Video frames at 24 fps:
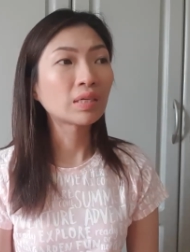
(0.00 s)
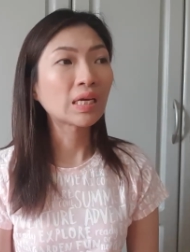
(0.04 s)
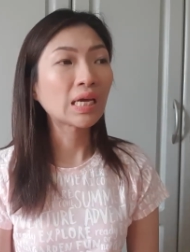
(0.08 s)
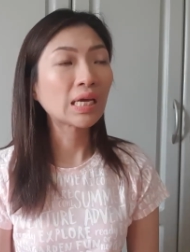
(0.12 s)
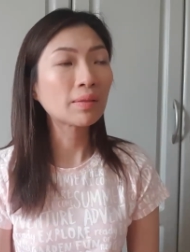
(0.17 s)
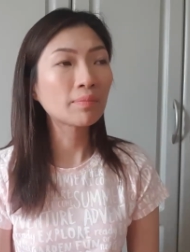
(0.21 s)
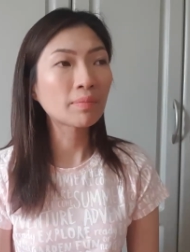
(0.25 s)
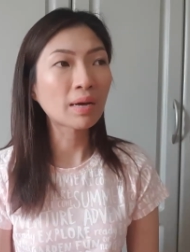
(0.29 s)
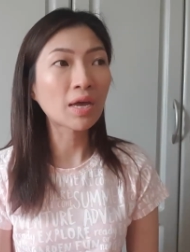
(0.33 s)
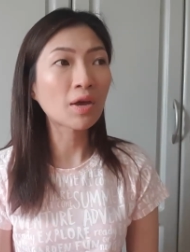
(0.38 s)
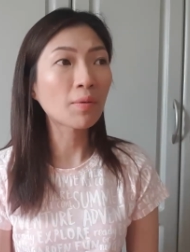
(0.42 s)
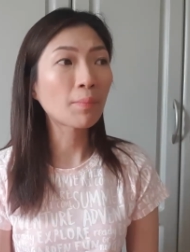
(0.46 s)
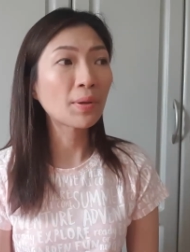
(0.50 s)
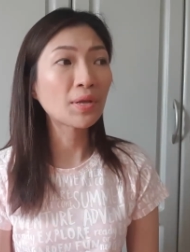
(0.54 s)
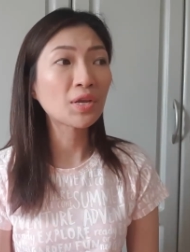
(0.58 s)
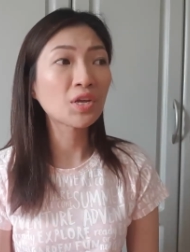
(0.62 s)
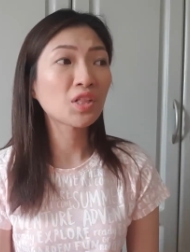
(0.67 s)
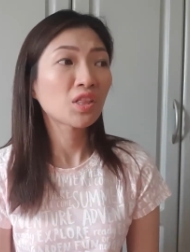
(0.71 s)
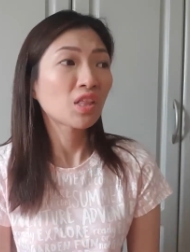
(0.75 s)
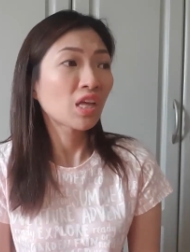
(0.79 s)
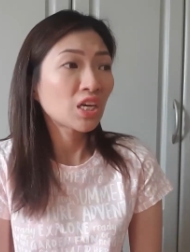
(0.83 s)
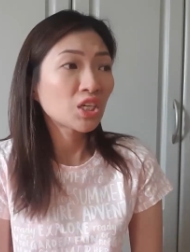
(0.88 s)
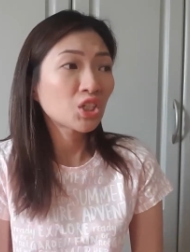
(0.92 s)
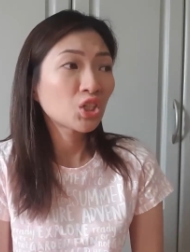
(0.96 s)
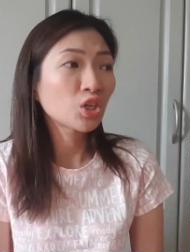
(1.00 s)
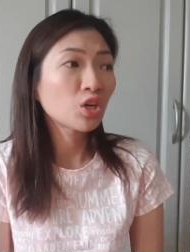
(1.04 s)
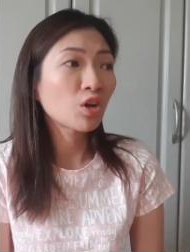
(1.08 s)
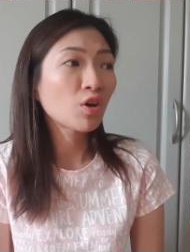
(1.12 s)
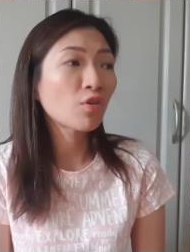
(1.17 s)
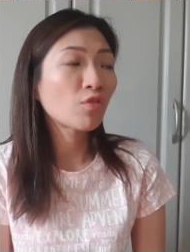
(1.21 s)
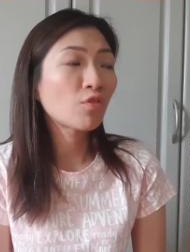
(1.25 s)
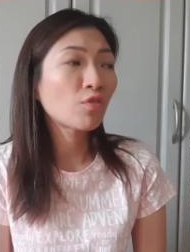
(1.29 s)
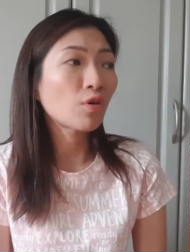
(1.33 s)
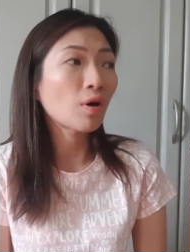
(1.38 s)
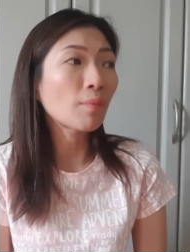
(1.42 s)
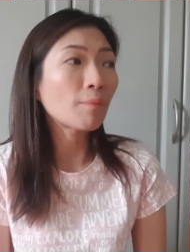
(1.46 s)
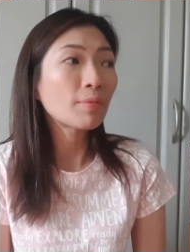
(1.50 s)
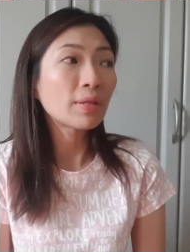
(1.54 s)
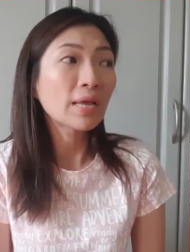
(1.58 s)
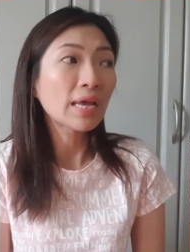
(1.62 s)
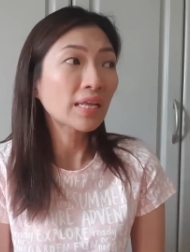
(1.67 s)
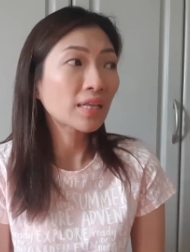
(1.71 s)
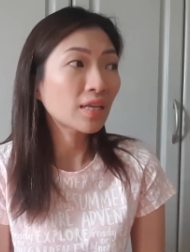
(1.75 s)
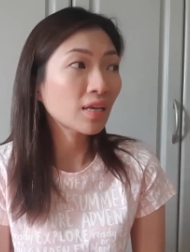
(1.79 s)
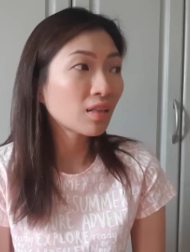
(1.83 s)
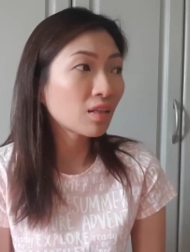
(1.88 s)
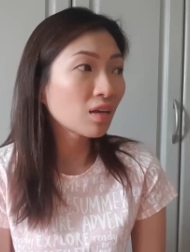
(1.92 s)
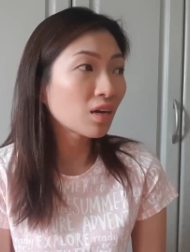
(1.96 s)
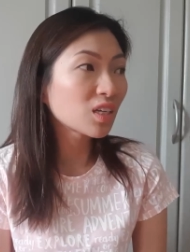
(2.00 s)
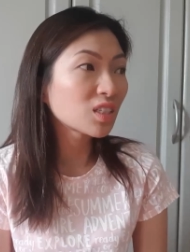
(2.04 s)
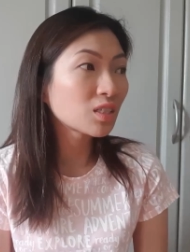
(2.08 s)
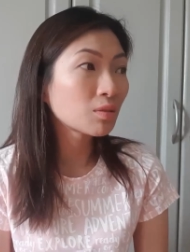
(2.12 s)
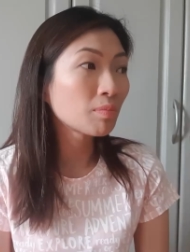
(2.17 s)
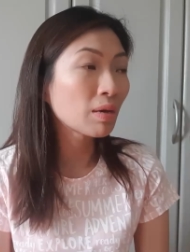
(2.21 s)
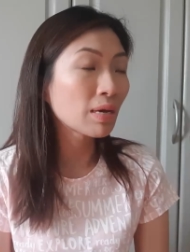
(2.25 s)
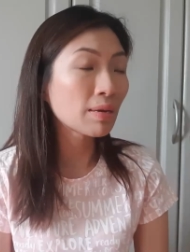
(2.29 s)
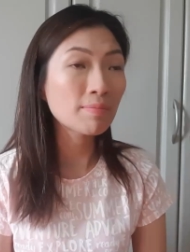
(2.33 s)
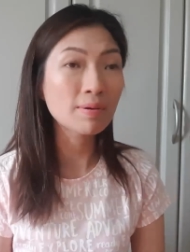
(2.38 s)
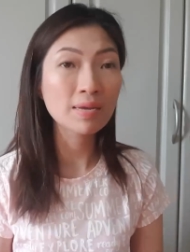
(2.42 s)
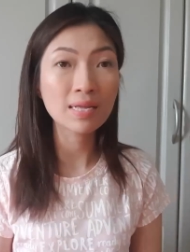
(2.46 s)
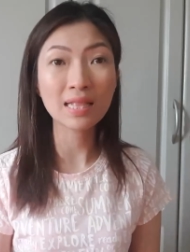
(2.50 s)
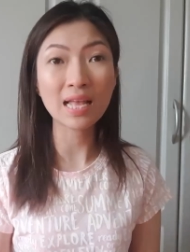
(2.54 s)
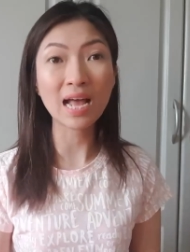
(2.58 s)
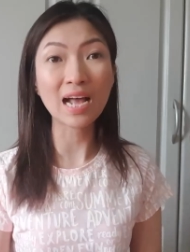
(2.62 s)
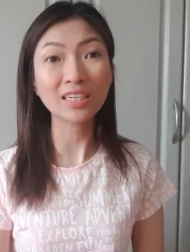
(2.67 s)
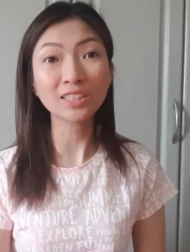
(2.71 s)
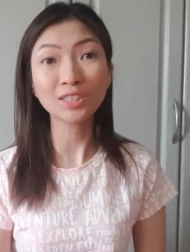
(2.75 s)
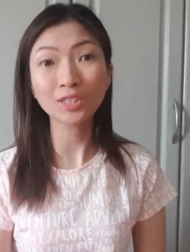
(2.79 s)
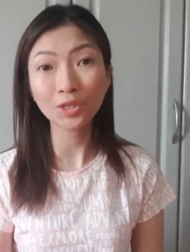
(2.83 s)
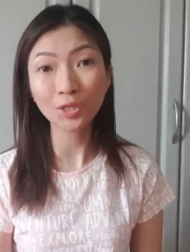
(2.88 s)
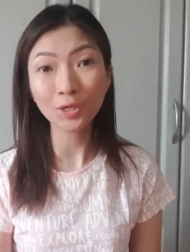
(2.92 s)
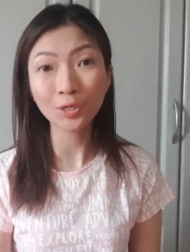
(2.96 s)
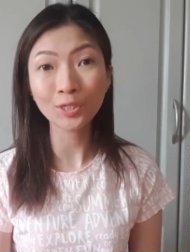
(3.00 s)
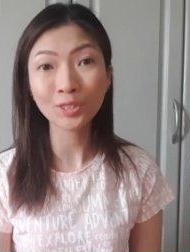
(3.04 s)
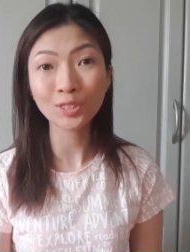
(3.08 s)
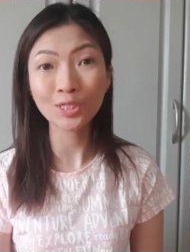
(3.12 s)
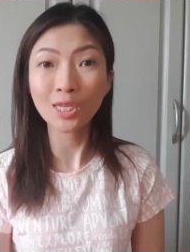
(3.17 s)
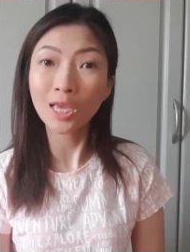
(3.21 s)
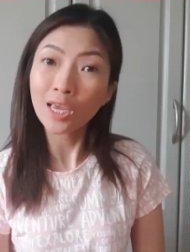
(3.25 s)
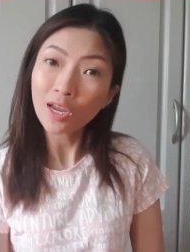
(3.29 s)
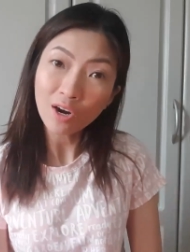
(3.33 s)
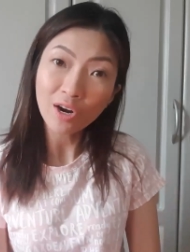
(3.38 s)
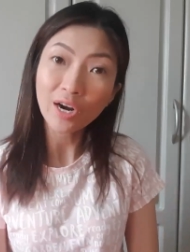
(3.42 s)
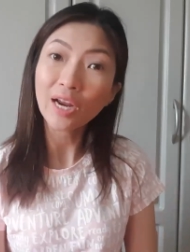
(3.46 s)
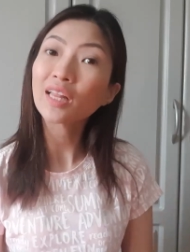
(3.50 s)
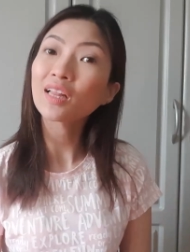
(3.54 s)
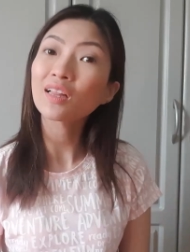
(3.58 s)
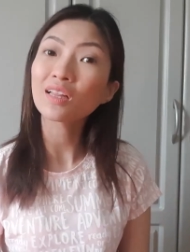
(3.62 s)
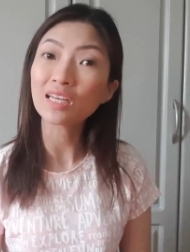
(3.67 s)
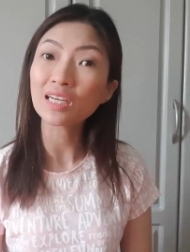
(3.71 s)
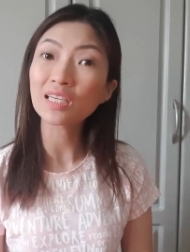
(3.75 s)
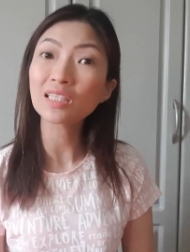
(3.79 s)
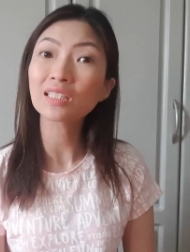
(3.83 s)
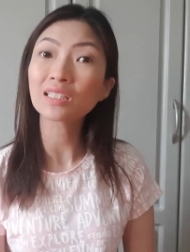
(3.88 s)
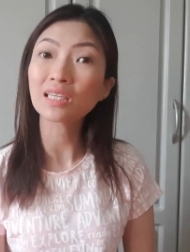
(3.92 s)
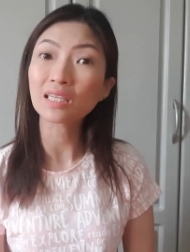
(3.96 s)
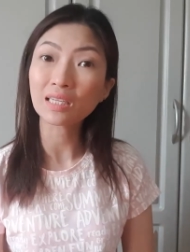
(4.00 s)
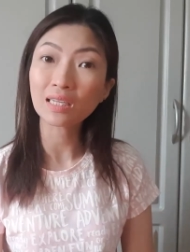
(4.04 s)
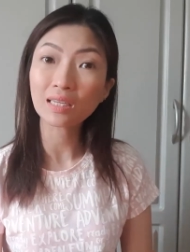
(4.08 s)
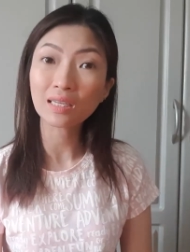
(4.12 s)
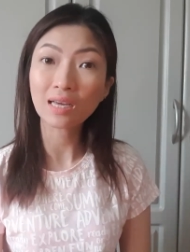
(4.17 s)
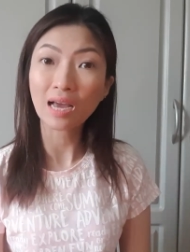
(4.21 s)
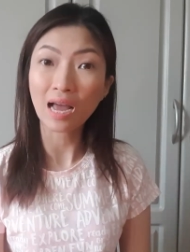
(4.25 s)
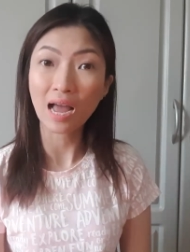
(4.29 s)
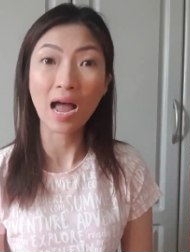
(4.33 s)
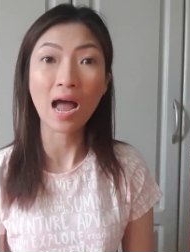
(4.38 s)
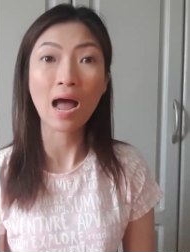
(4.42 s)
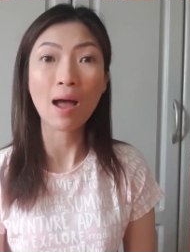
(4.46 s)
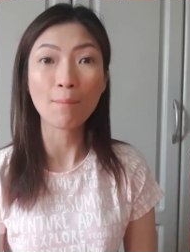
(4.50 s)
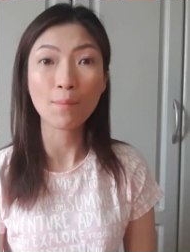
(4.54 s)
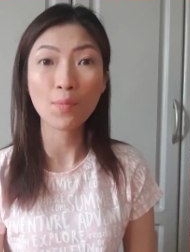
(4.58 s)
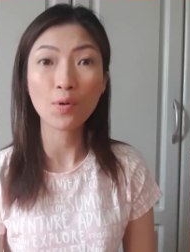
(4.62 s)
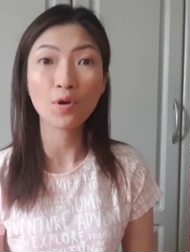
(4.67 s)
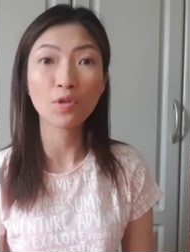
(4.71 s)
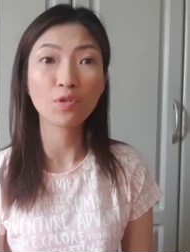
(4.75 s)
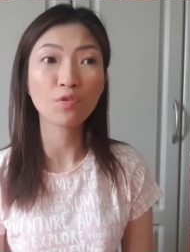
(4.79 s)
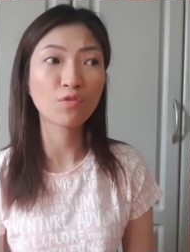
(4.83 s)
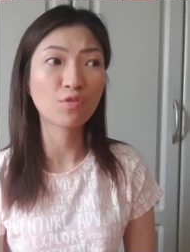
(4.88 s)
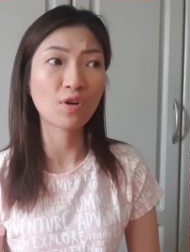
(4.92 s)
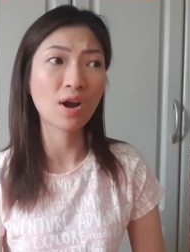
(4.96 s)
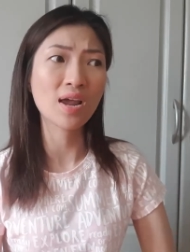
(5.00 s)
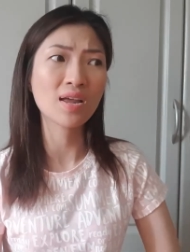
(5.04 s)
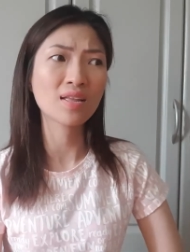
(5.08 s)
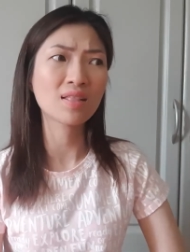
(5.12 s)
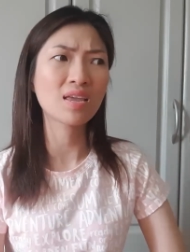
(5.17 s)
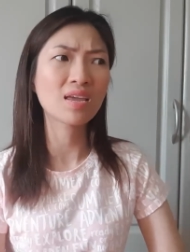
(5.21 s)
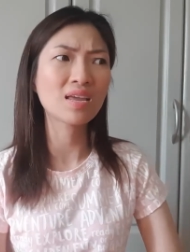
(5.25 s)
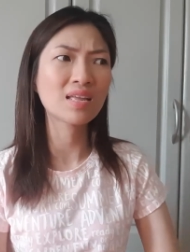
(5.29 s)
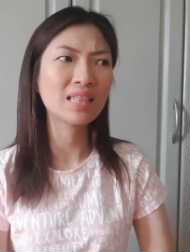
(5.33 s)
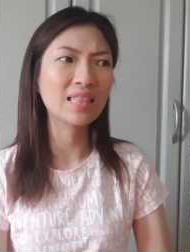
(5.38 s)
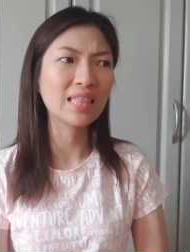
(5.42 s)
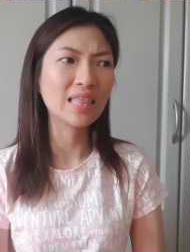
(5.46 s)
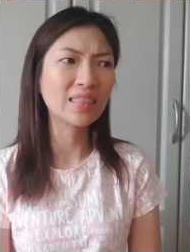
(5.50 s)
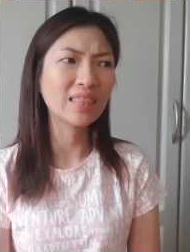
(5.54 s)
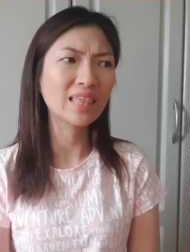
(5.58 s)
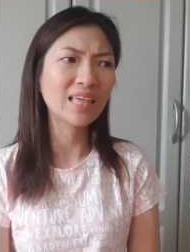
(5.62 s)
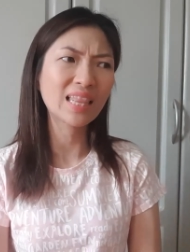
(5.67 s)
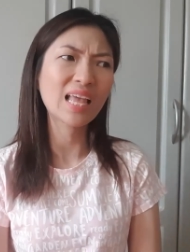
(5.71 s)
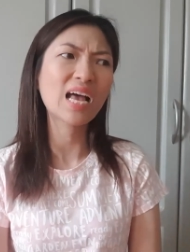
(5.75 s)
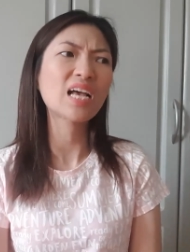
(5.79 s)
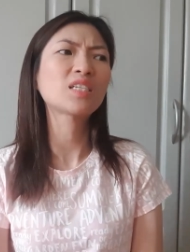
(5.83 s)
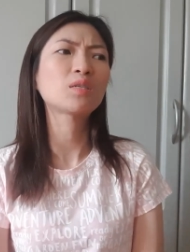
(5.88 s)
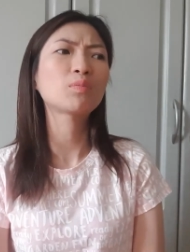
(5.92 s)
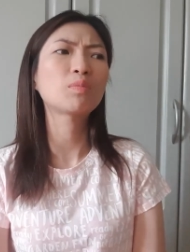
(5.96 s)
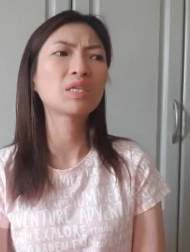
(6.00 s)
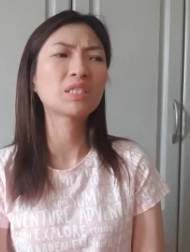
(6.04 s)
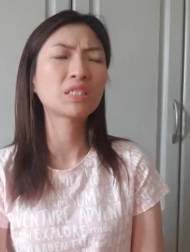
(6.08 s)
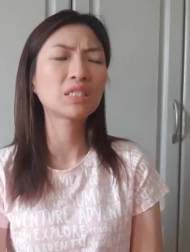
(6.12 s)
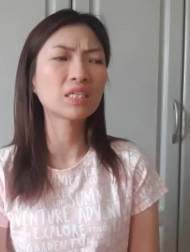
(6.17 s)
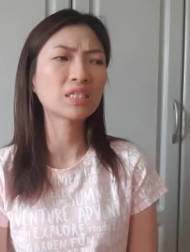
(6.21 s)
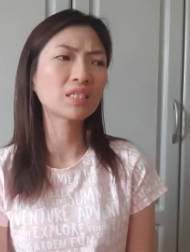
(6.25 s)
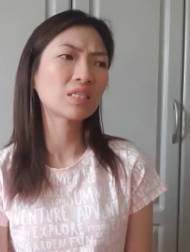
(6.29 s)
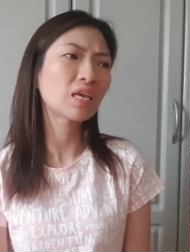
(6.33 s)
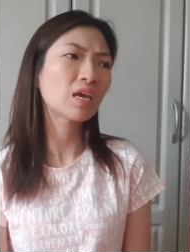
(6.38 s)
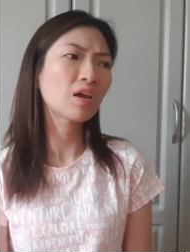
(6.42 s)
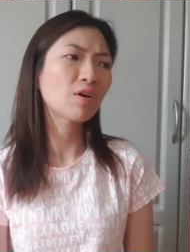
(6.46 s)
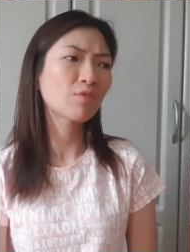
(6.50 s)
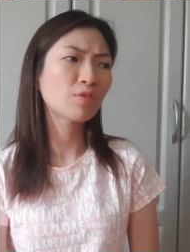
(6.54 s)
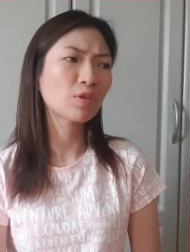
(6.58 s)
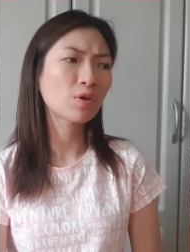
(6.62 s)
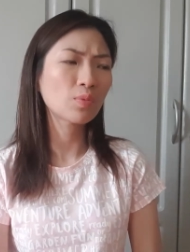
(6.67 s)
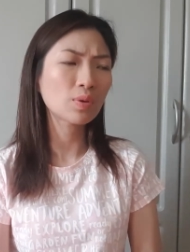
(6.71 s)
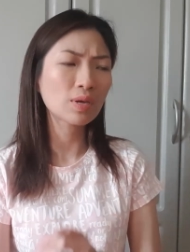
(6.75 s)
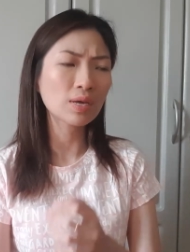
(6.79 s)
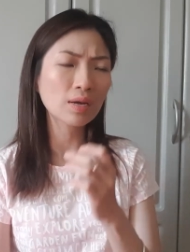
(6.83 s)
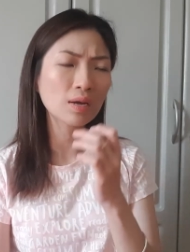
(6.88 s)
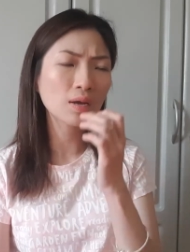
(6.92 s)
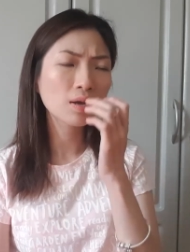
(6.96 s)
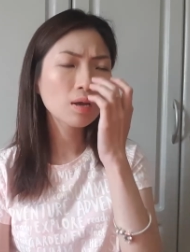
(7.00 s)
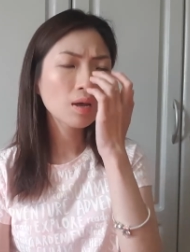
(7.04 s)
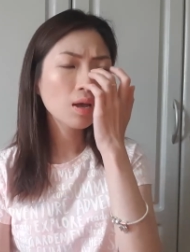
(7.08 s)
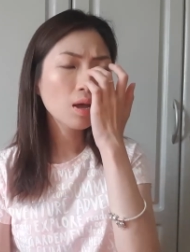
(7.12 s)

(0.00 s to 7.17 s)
In my opinion, they should have updated us maybe last Thursday, or at least kahapon, Friday, the last business day of the week.